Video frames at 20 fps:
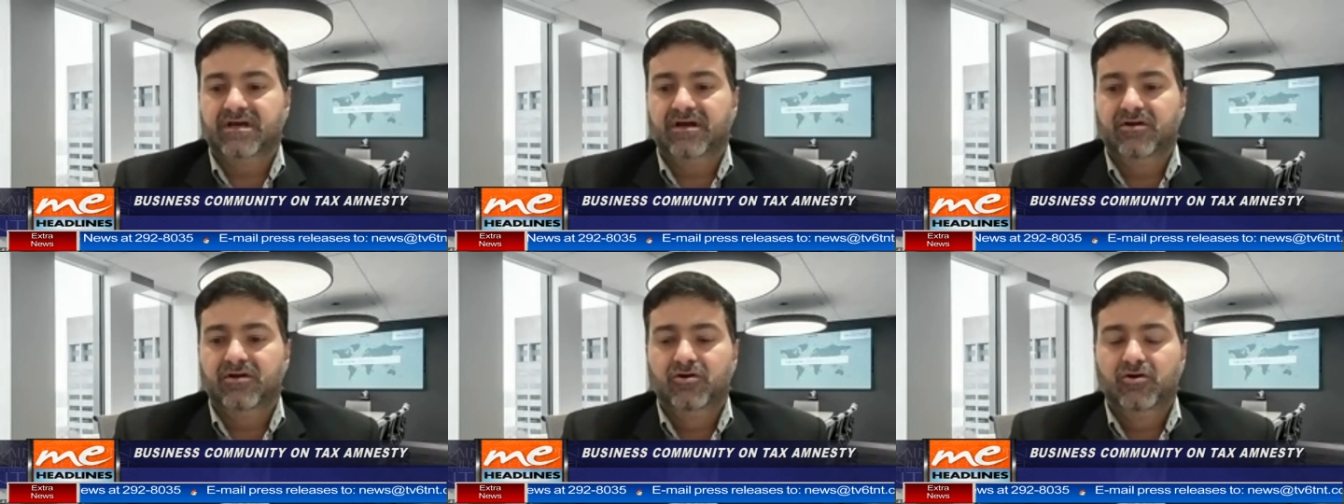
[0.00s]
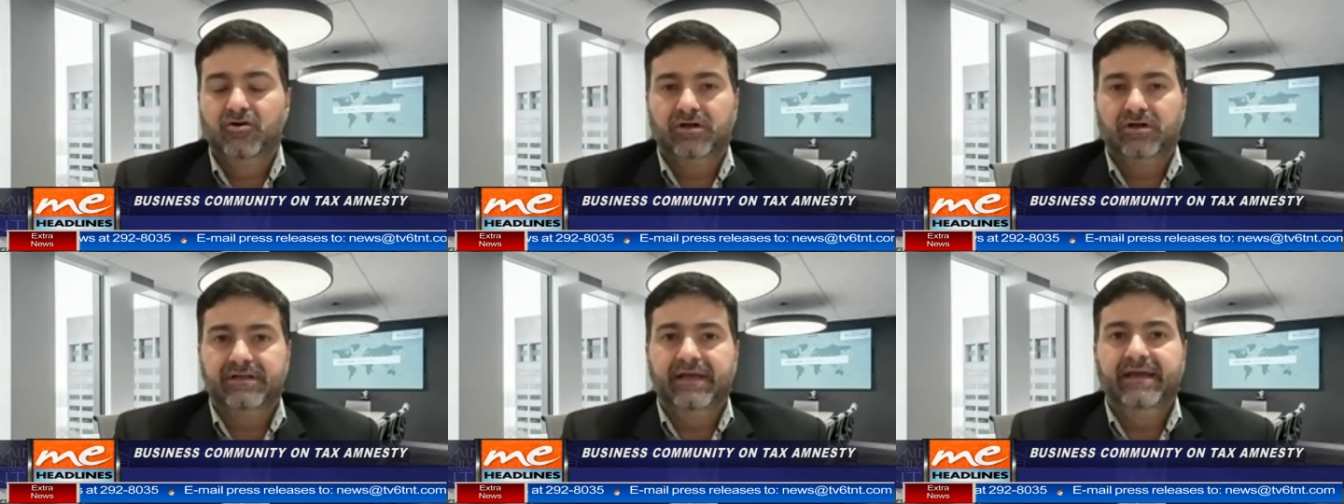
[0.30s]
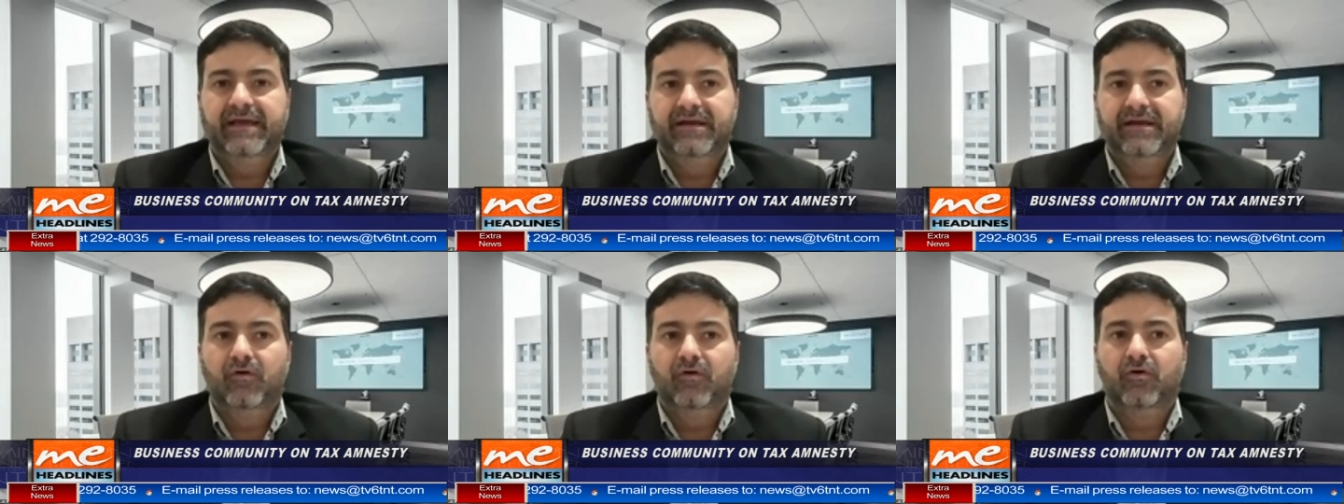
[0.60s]
not
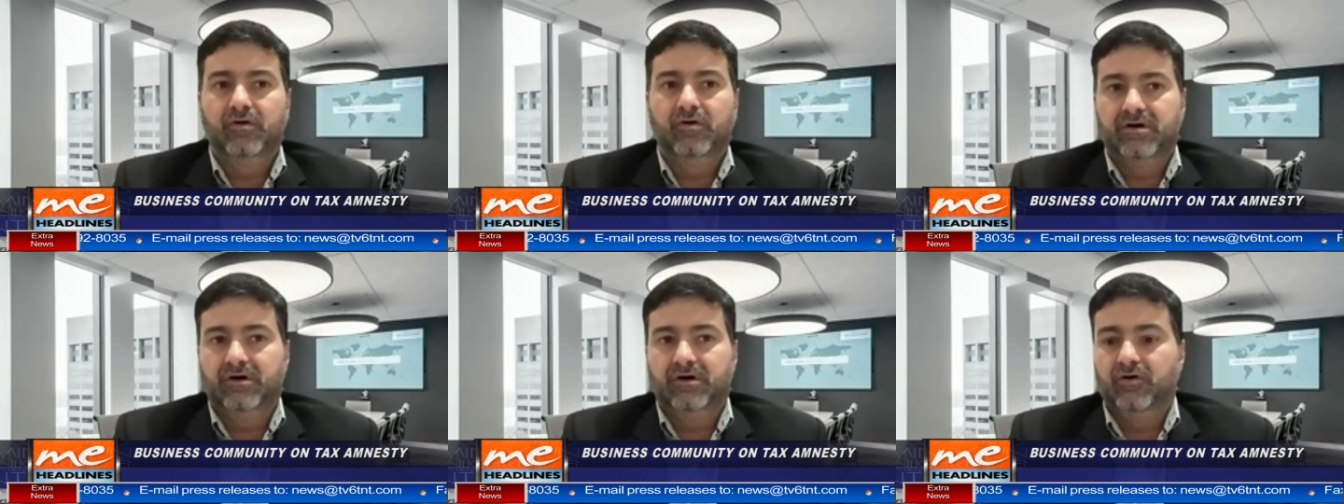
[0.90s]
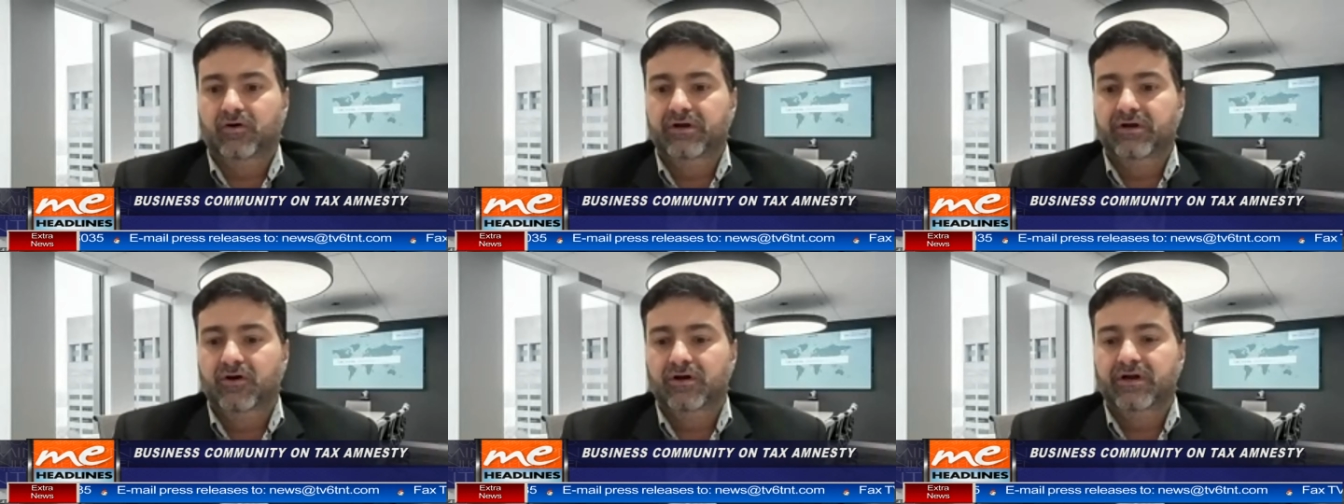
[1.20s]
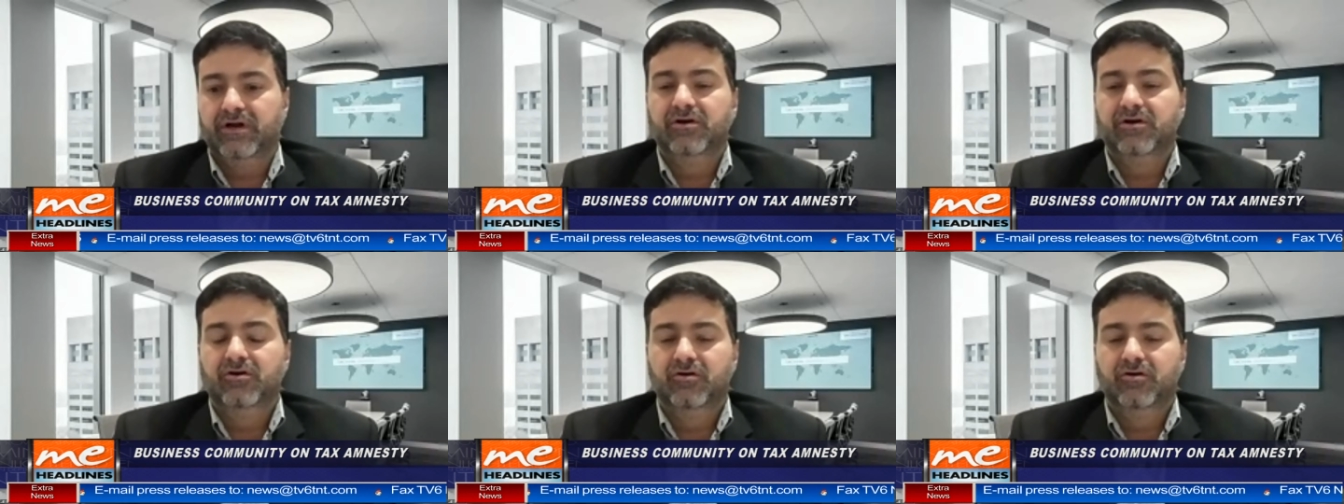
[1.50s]
in order or not
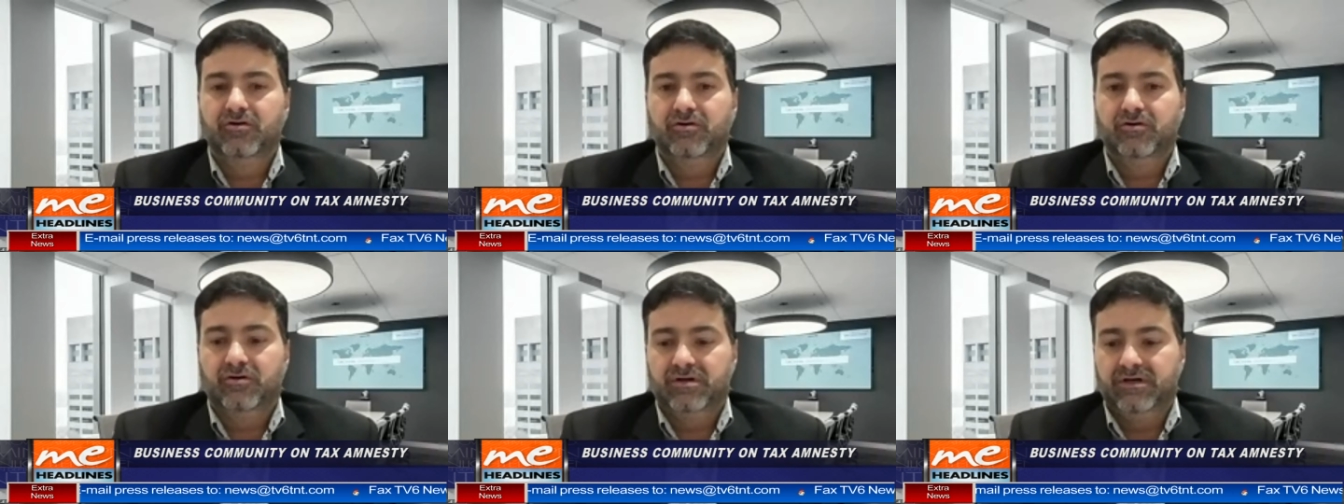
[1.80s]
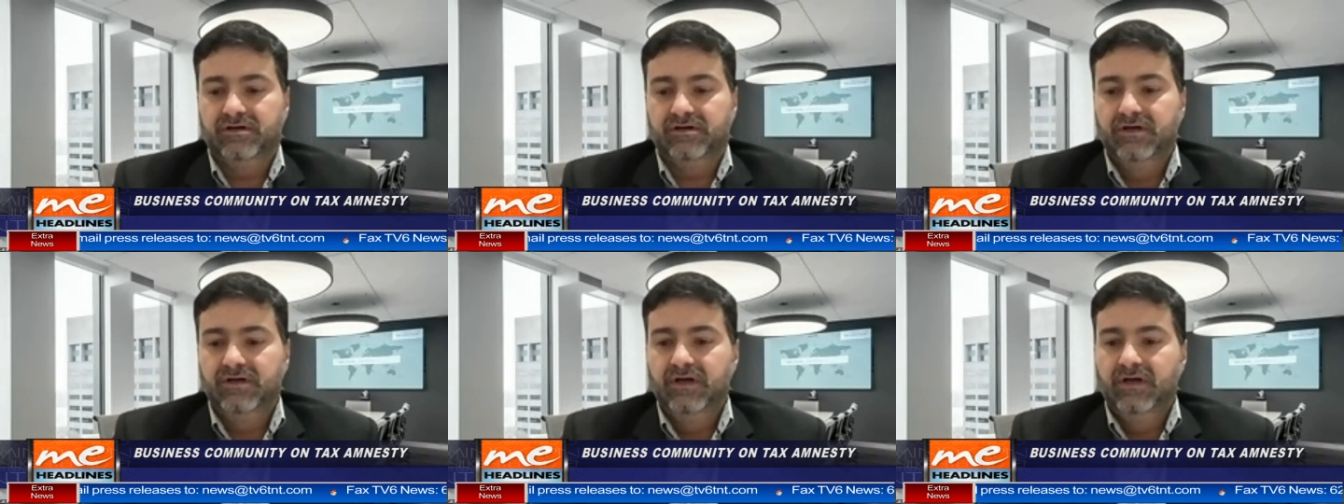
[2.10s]
in good order.